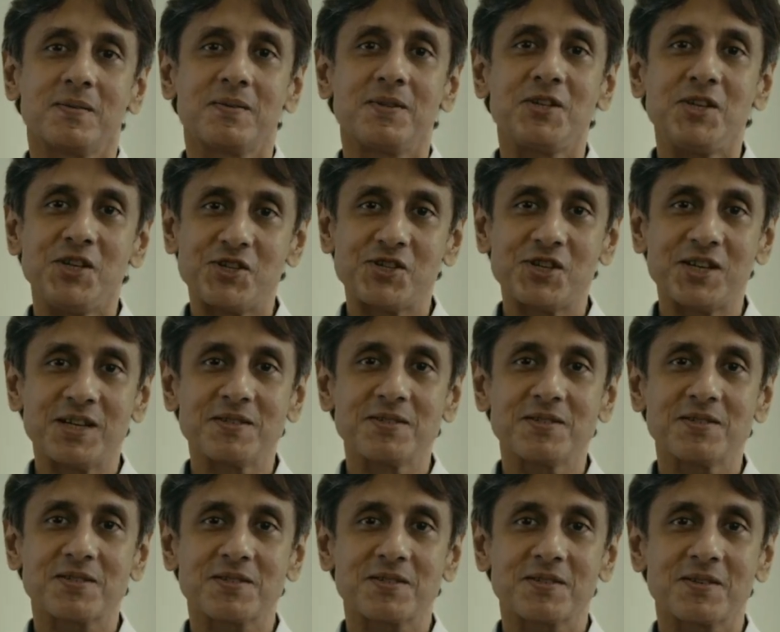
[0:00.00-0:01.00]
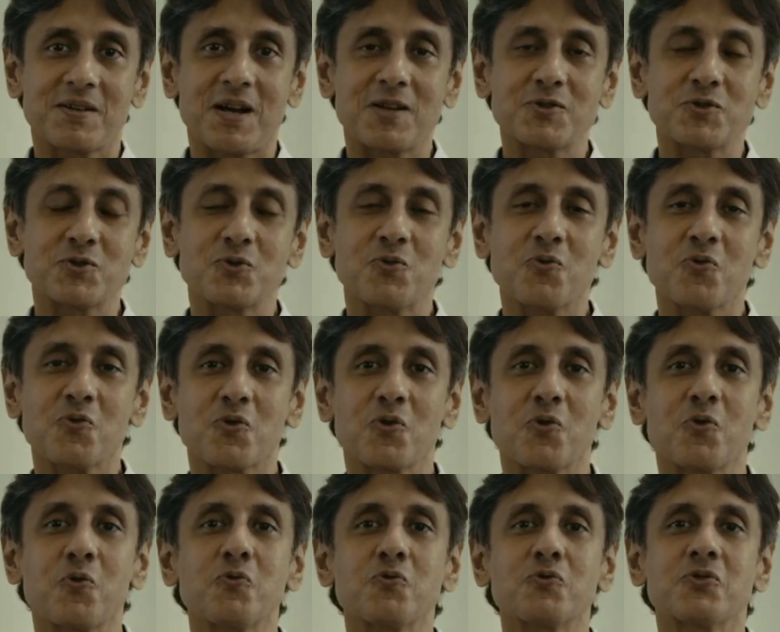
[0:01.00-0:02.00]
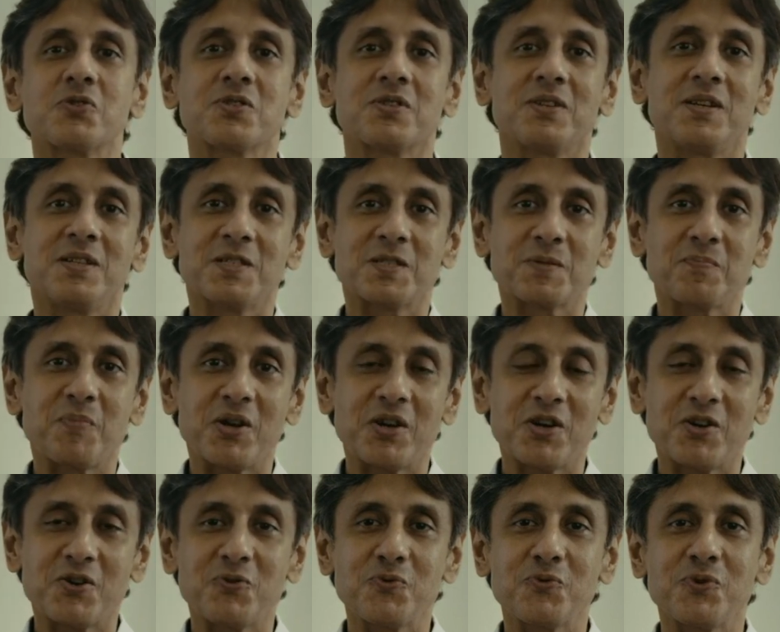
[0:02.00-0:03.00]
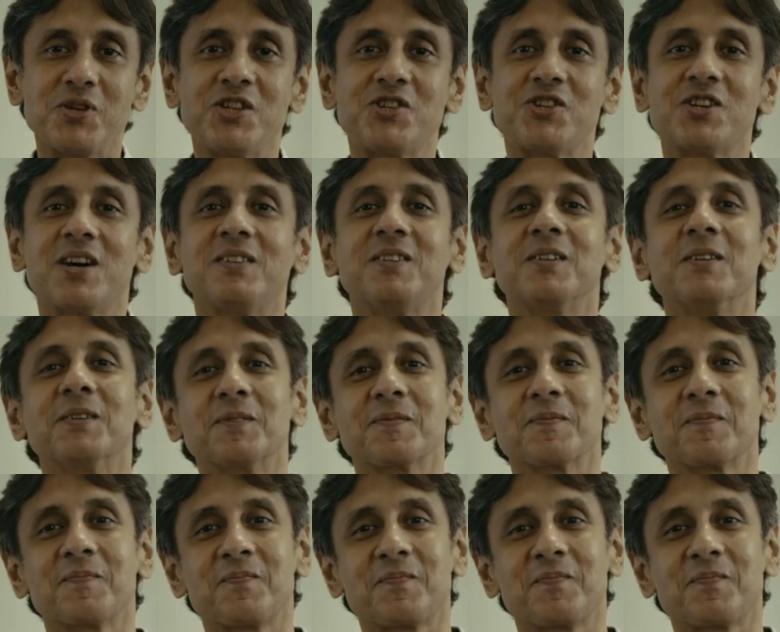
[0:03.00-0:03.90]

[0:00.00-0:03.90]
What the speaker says: teachings are so close in spirit to each other,